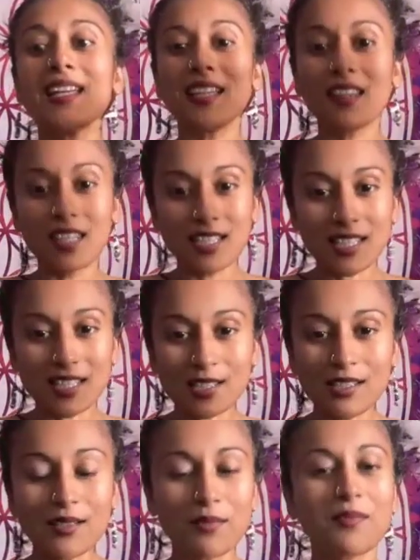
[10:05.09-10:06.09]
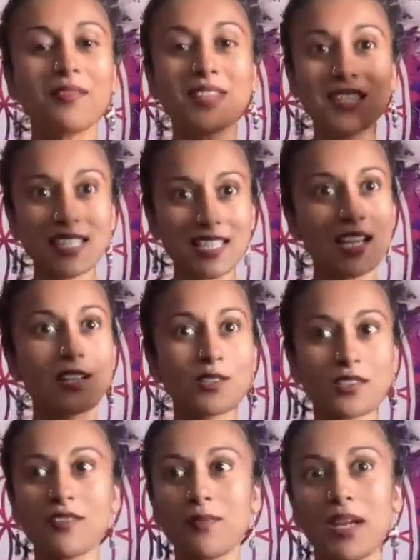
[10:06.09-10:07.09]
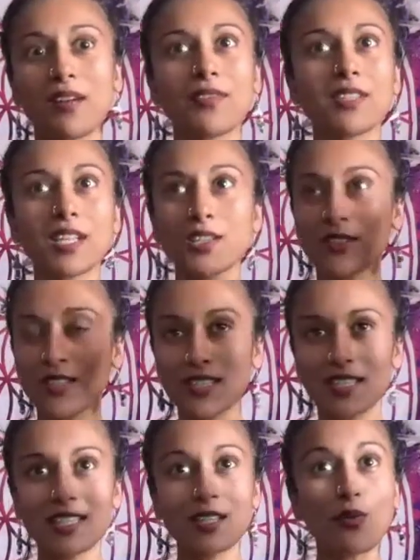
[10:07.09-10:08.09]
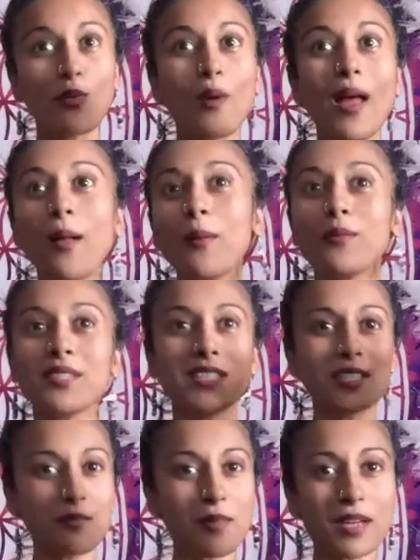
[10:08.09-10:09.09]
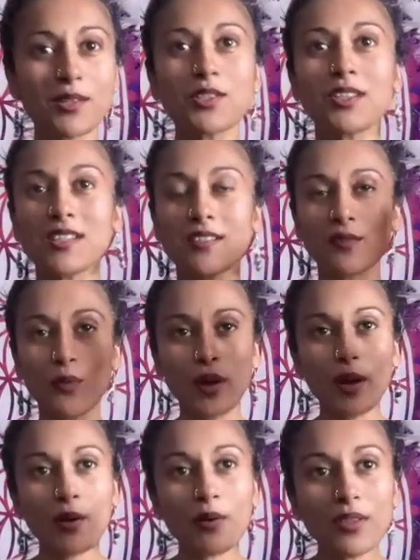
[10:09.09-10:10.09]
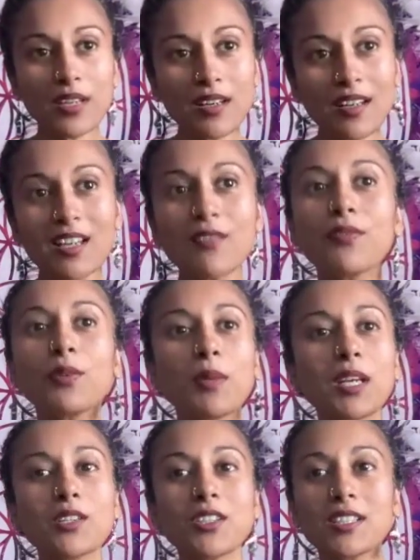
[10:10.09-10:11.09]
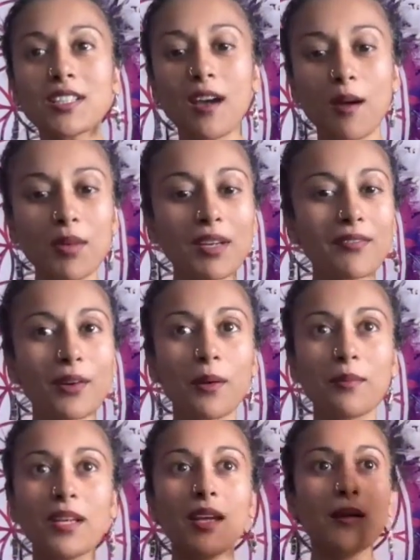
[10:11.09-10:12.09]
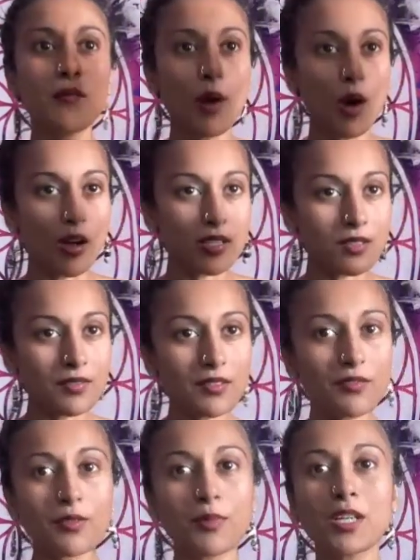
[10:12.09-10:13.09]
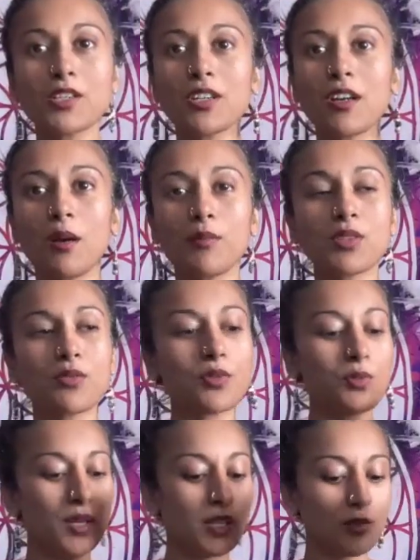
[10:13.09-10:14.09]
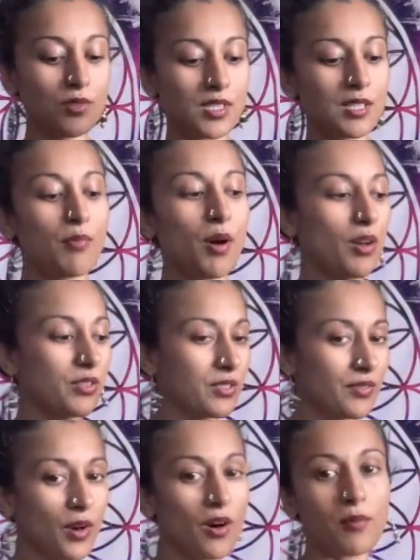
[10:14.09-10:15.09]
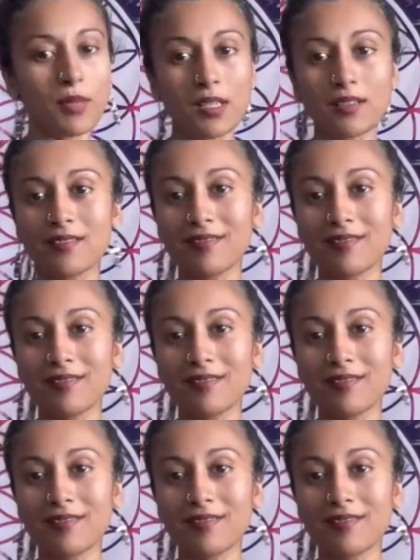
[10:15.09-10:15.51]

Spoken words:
This is the stages of manifestation. This is the realms, the dimensions of where the information is coming from. Positive information comes through and you see positive karma.